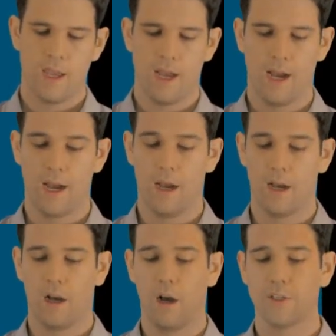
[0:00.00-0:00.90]

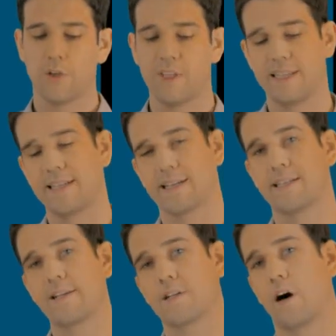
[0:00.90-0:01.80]
Also, the
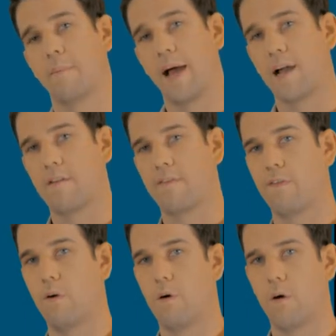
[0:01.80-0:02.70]
success callback
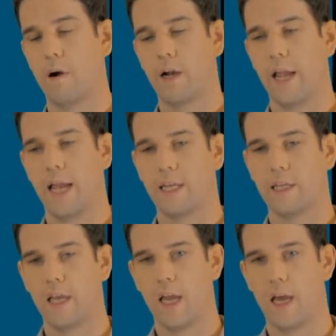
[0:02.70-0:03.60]
for
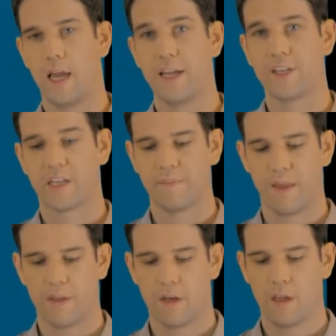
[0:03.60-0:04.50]
any Ajax
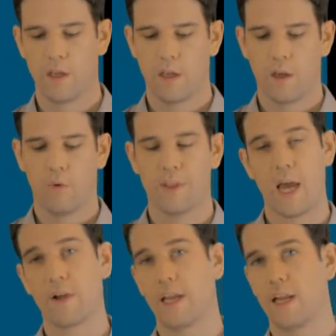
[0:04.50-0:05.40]
method will
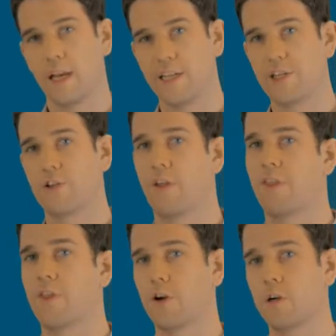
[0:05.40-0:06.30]
now get an additional
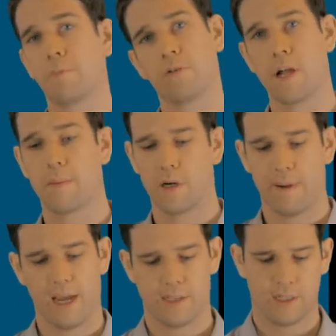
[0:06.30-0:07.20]
third parameter
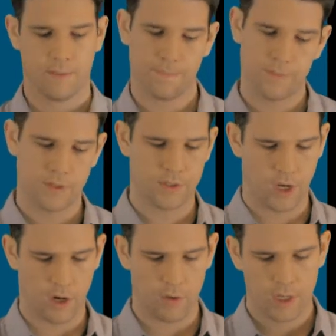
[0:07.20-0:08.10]
passed in.
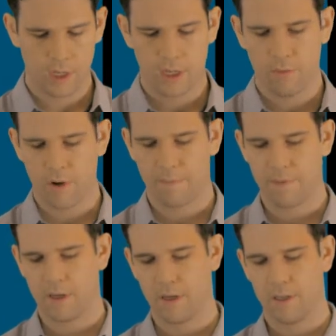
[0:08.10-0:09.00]
So
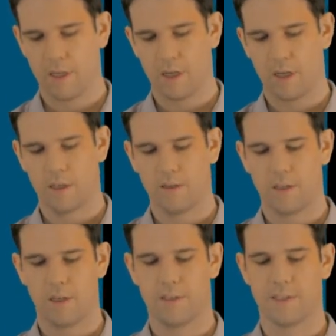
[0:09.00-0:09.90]

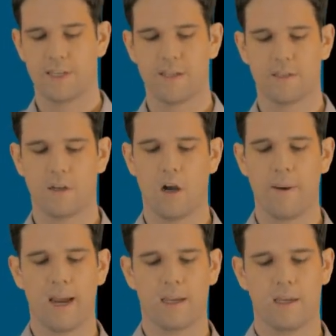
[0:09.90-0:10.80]
the success
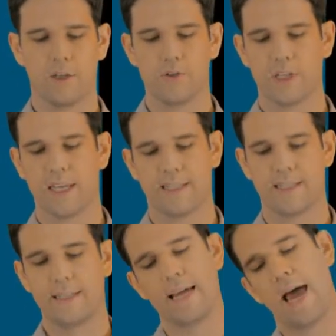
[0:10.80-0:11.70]
callback usually gets
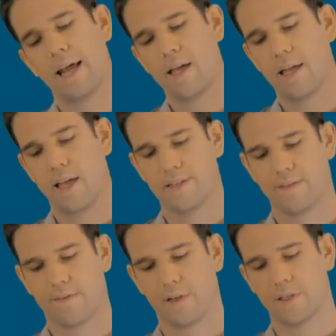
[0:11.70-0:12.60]
the data as
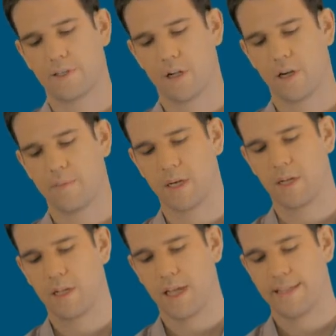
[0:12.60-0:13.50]
the first argument
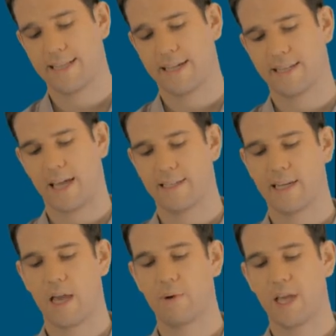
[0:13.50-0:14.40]
and the text status.
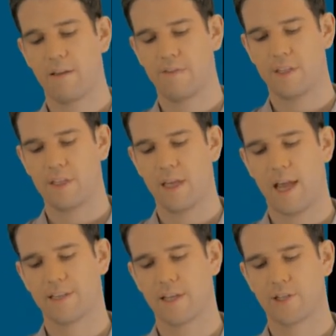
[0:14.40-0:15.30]
And now we have the
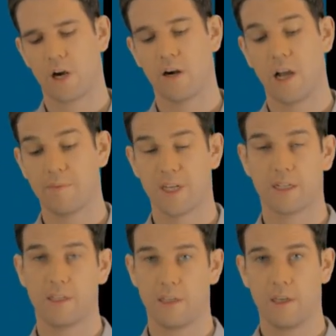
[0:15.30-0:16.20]
XHR
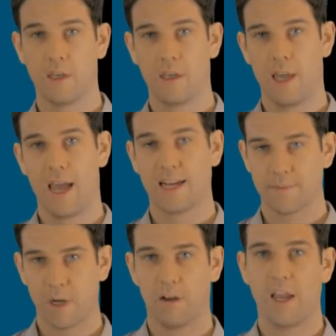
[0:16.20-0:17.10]
object, the
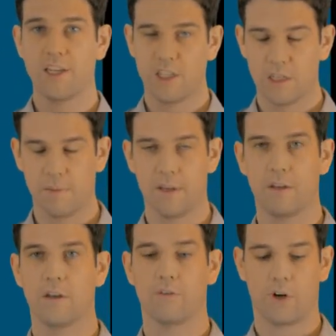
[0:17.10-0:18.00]
XML
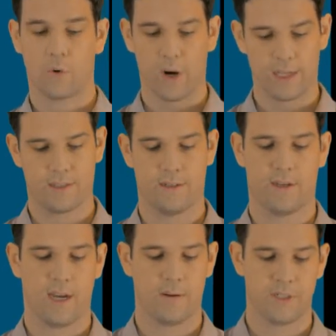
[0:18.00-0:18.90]
HTTP request
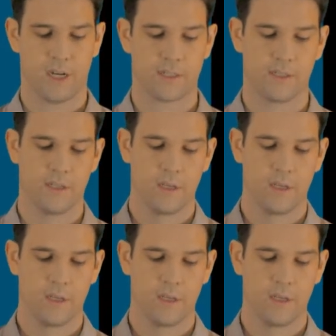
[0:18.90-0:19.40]
object.